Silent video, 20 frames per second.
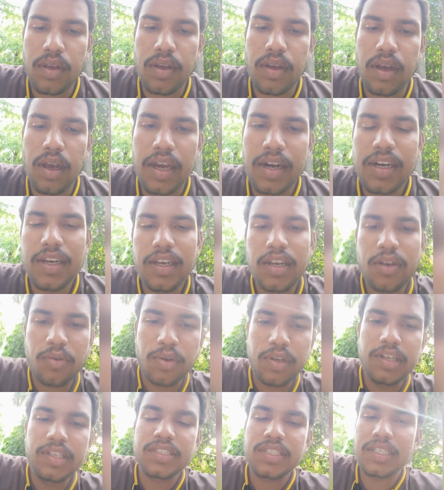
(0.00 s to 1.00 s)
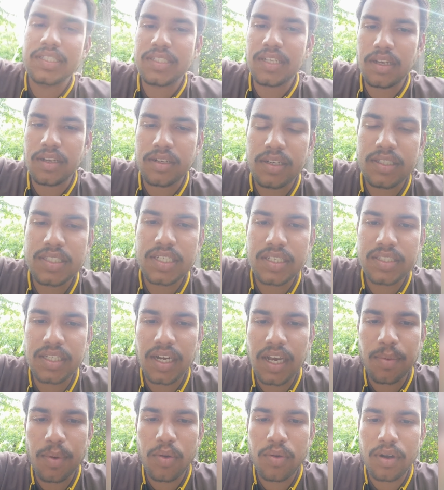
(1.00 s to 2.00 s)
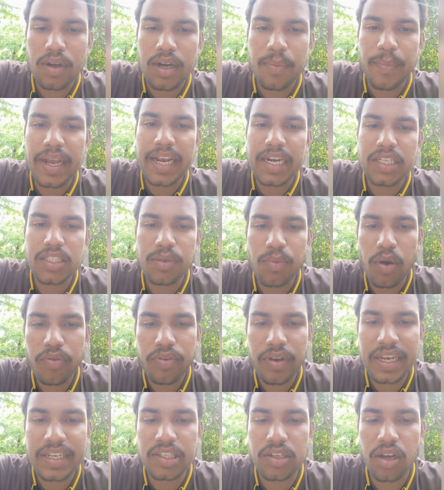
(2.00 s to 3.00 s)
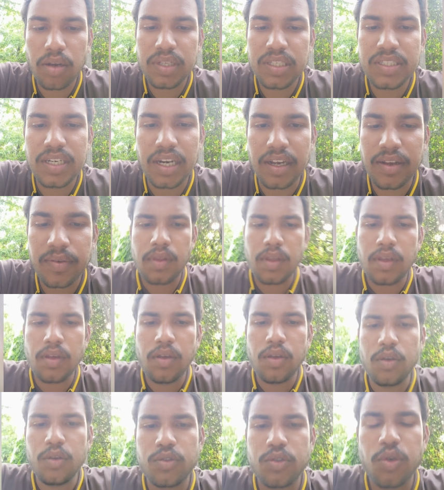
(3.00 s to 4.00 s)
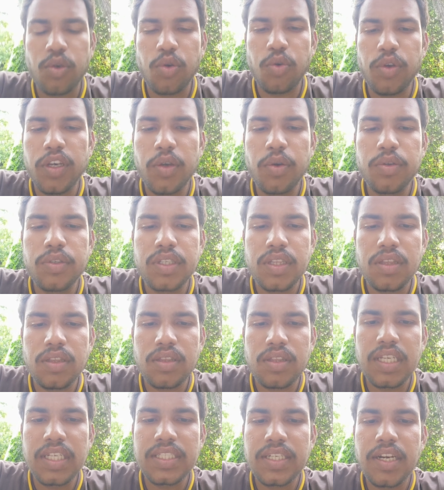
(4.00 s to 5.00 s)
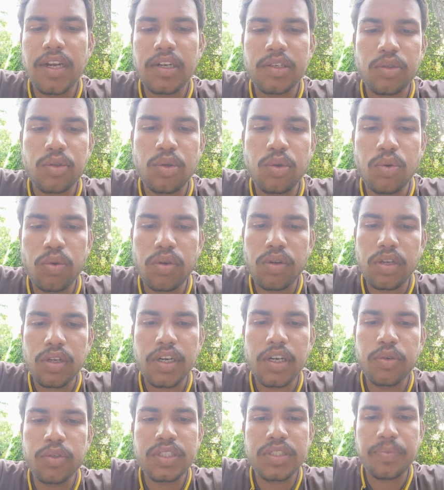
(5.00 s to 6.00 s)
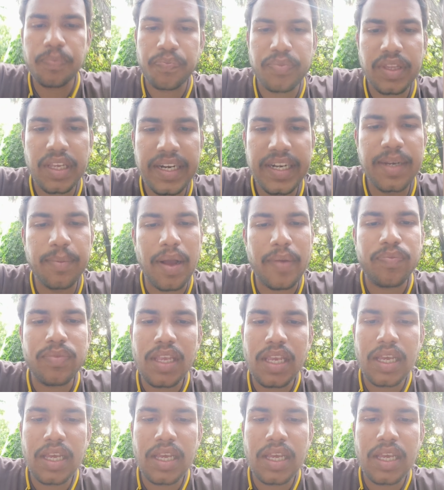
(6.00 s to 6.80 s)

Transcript: Earlier we discussed about the mechanism of action of this drug. So we use this drug to reduce edema.